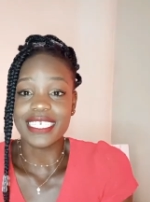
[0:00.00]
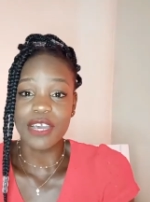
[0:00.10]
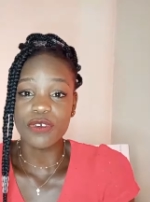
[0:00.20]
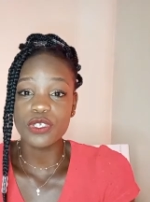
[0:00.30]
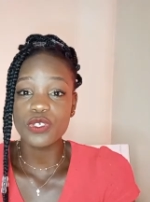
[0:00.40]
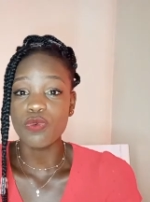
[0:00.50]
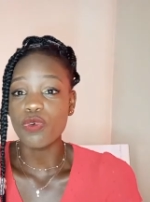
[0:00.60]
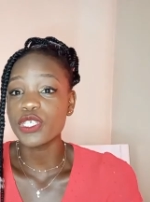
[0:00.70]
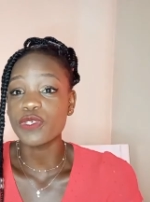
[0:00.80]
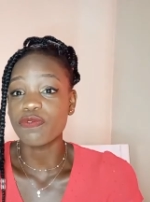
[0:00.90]
down to
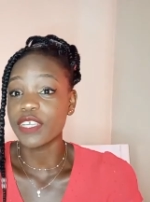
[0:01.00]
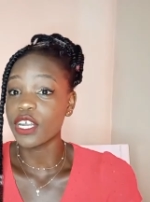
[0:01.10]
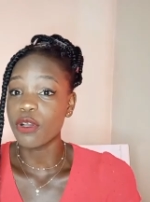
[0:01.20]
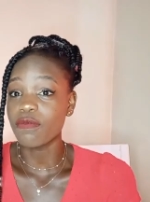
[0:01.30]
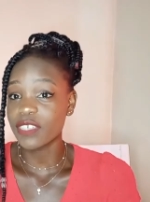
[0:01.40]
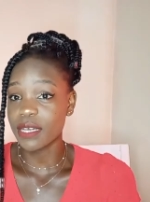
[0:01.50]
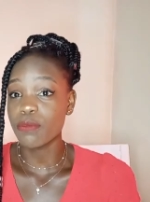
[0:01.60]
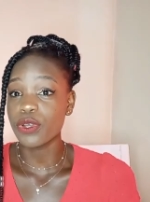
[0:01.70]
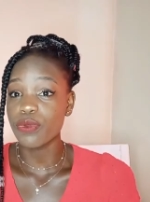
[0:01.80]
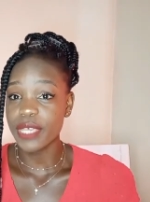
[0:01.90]
what you feel
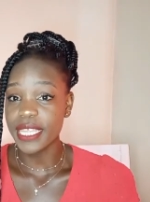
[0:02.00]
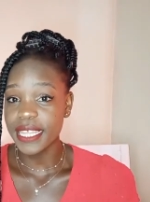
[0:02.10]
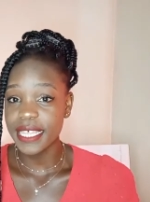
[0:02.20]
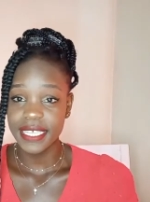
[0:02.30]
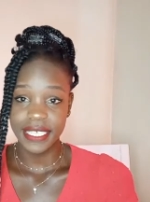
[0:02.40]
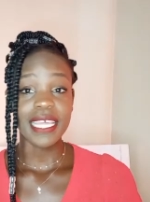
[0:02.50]
comfortable with.